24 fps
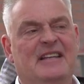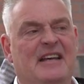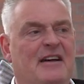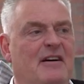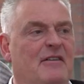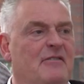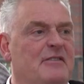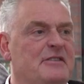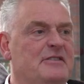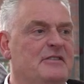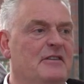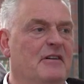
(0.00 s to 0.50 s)

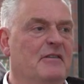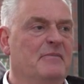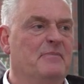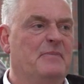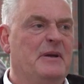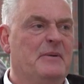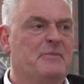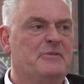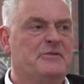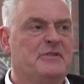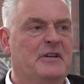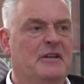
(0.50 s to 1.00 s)
No, it's not.
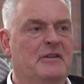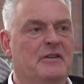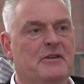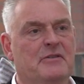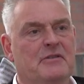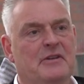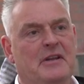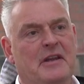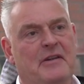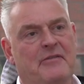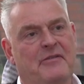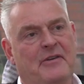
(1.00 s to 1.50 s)
People saying, "Are you
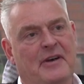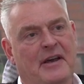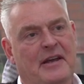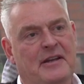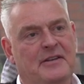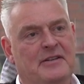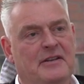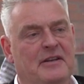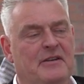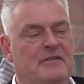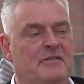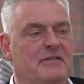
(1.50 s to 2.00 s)
going to
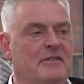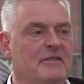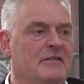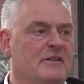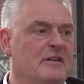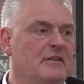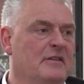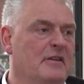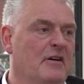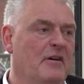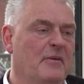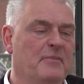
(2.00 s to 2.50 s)
defect? Are you going
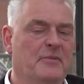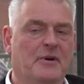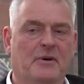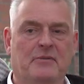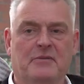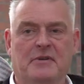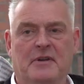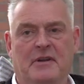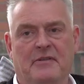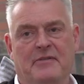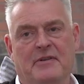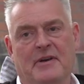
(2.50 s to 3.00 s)
to?" No, I'm not
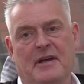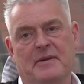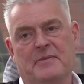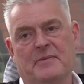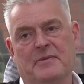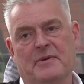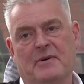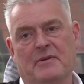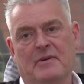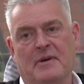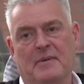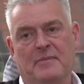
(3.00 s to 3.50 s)
going to defect.
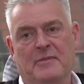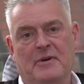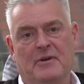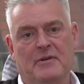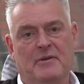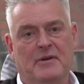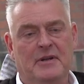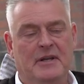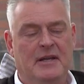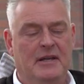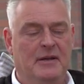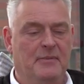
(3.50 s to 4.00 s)
I'm not
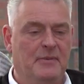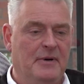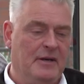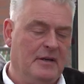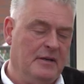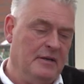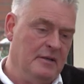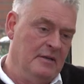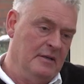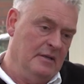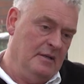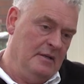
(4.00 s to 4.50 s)
going
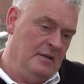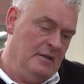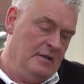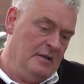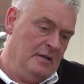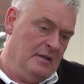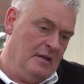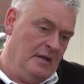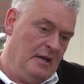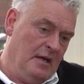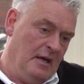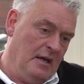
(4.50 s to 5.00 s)
anywhere.
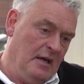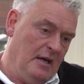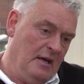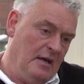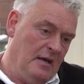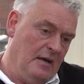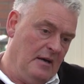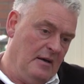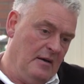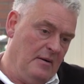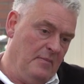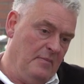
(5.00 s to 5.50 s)
Okay,
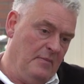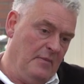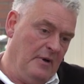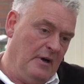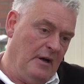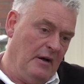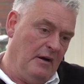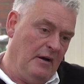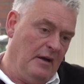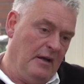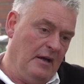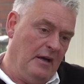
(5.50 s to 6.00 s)
that's good.
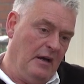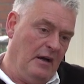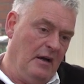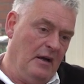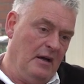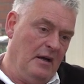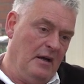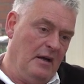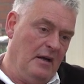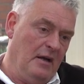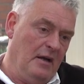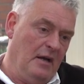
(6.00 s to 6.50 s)
I'm
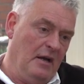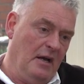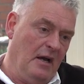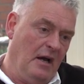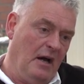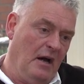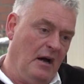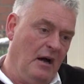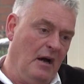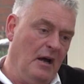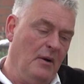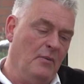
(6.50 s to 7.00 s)
pleased about that.
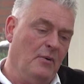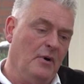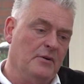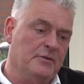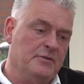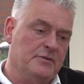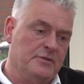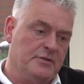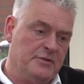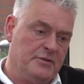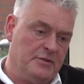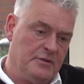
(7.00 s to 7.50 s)
I
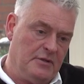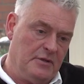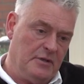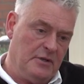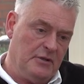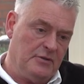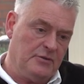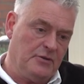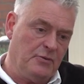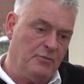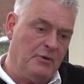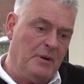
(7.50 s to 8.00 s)
want
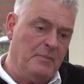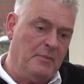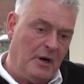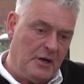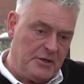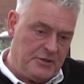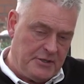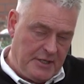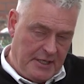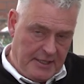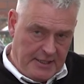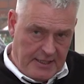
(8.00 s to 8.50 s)
to win my
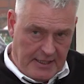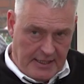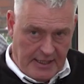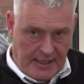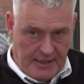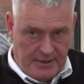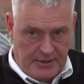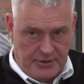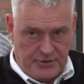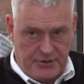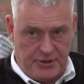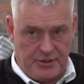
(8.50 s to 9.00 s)
seat
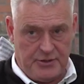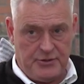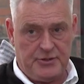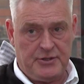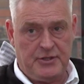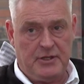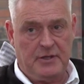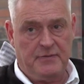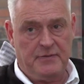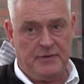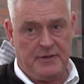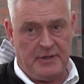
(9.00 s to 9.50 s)
again as a
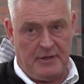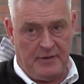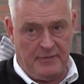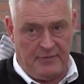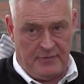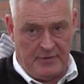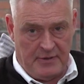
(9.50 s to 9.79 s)
Conservative.